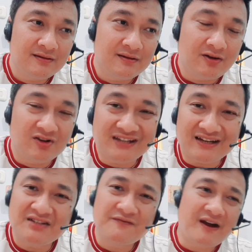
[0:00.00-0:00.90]
not
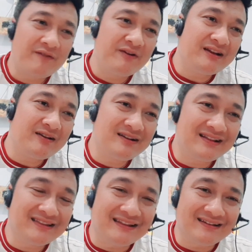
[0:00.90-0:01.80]
satisfied with
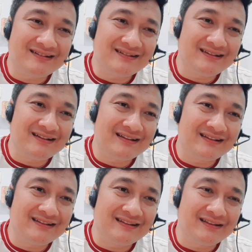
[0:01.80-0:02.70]
the
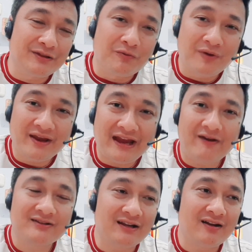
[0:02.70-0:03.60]
the way
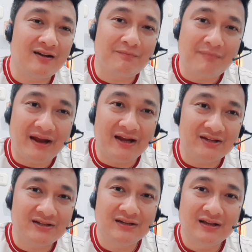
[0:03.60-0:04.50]
Erik Ten Hag
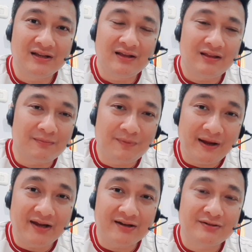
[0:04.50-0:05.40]
managed the
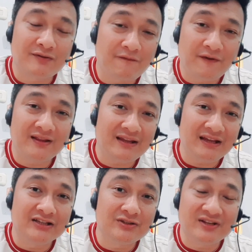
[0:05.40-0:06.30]
players to fit
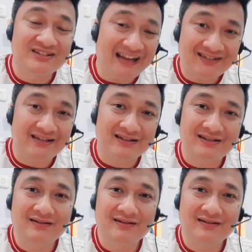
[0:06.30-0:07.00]
into his tactic.